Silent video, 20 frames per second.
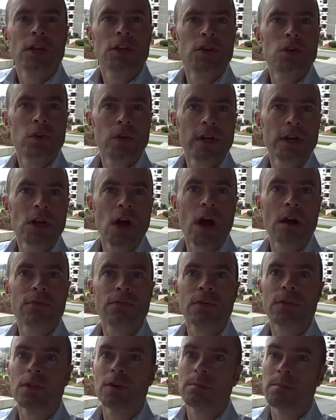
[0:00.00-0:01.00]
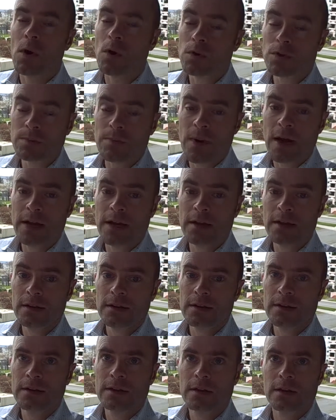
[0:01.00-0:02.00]
you can offer the most money,
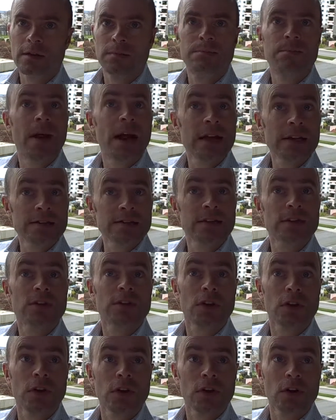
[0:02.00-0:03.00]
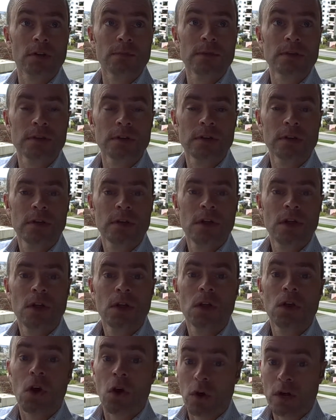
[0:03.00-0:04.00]
the best terms,
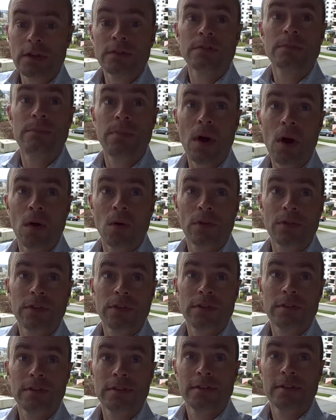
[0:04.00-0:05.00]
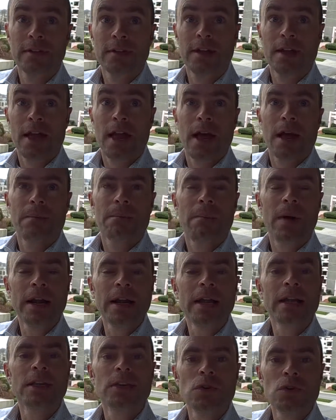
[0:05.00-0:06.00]
or even both.
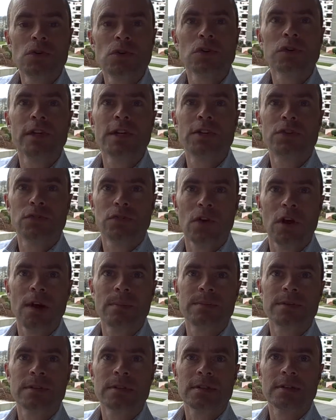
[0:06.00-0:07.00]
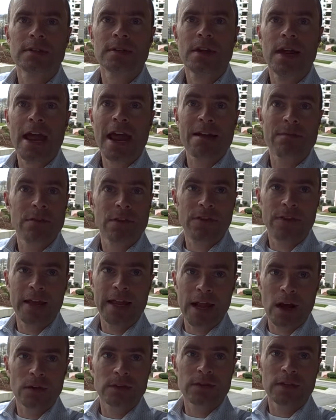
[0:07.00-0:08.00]
Money usually trumps
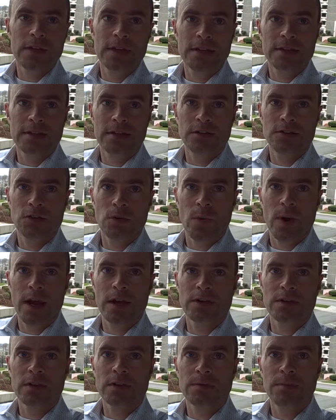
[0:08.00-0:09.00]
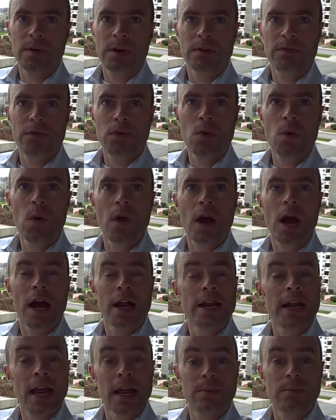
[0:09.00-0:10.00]
everything else in these situations, but if you are
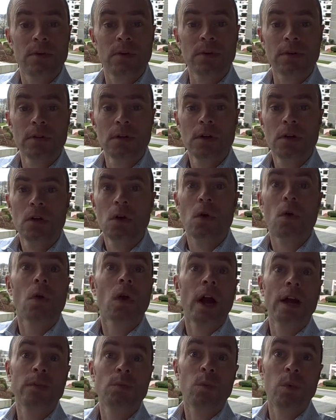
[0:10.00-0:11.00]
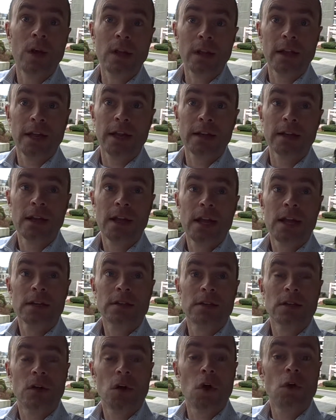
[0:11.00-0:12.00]
unable or unwilling
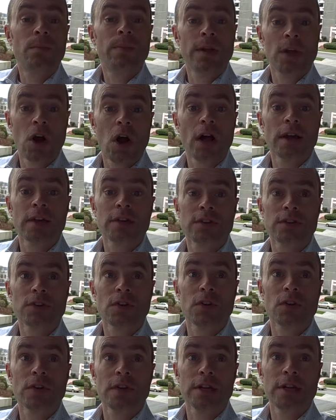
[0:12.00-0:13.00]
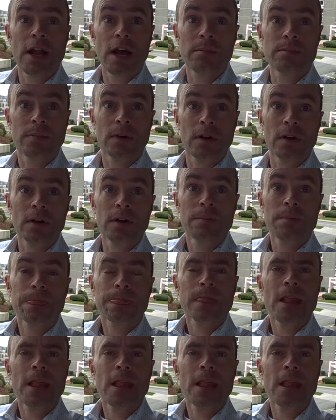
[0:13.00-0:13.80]
to go beyond a certain number,